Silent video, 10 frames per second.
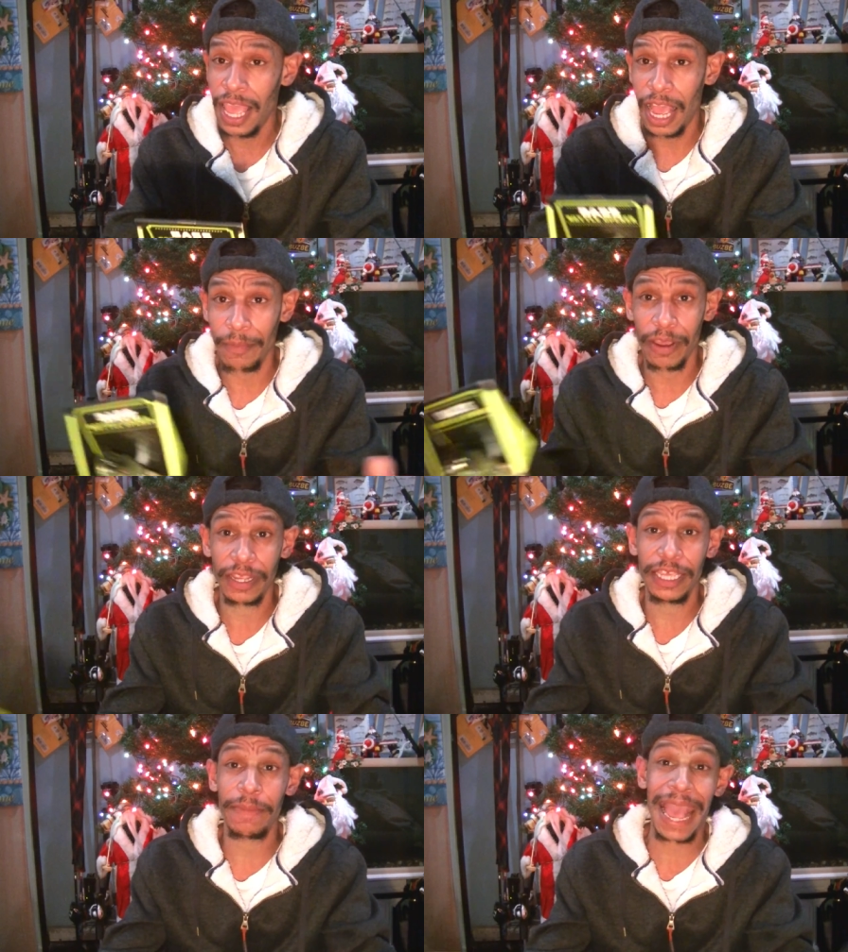I'm going
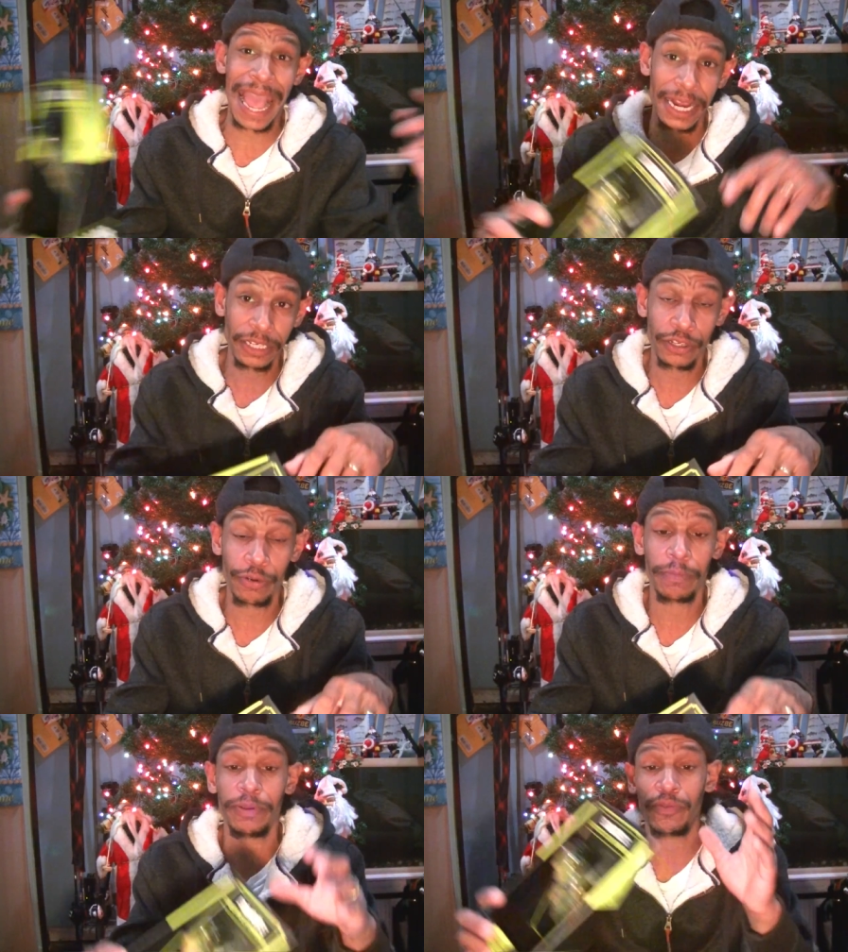to keep adding
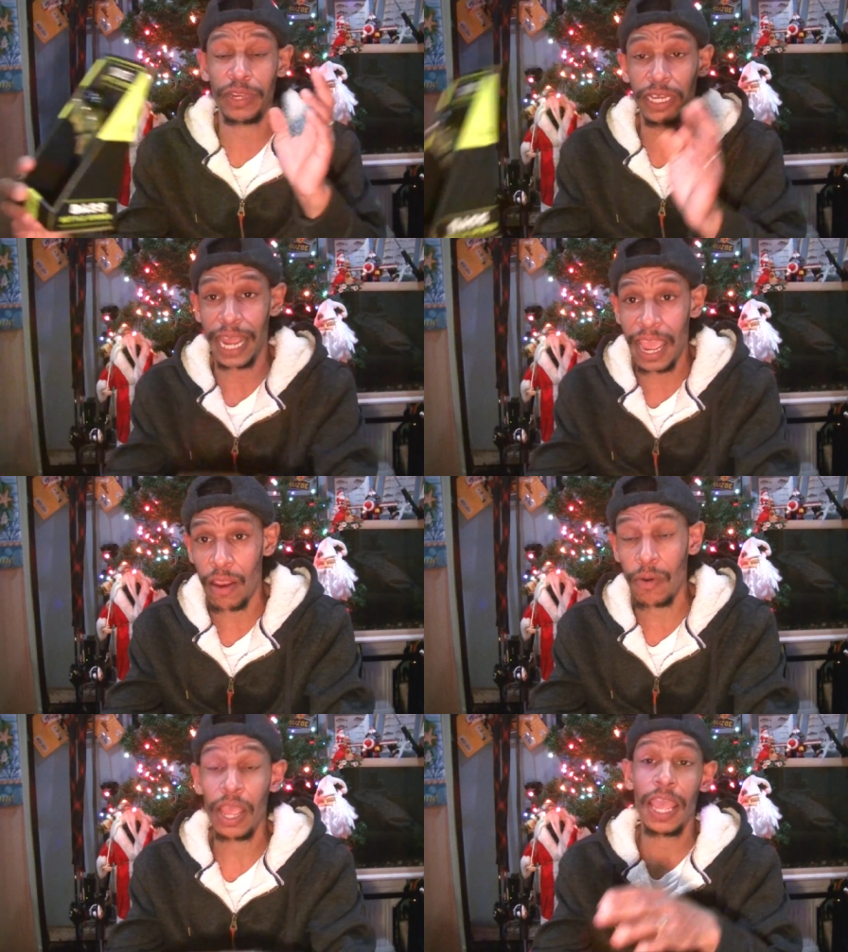to it between
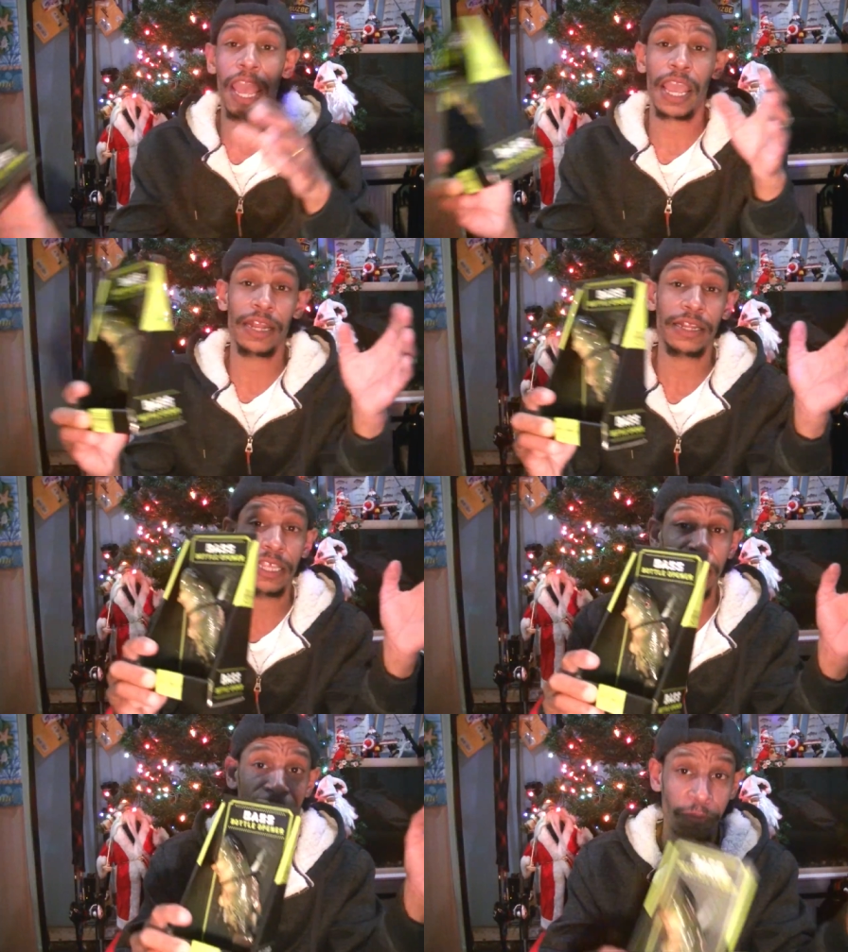now and
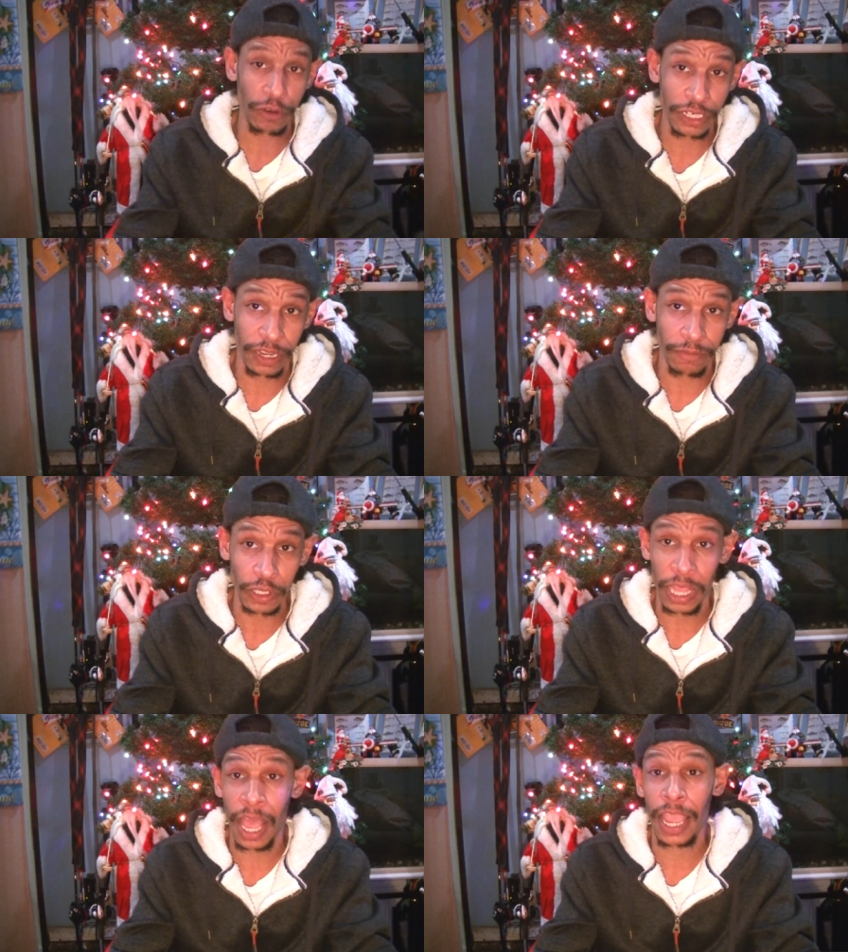the 1st of
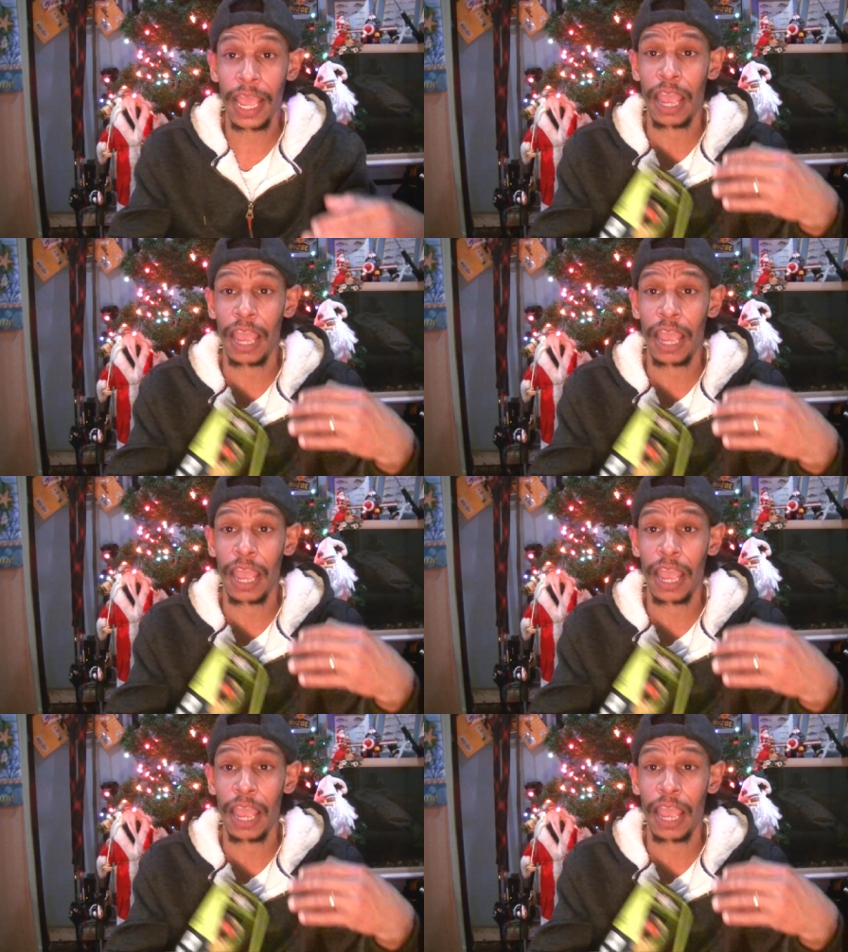July.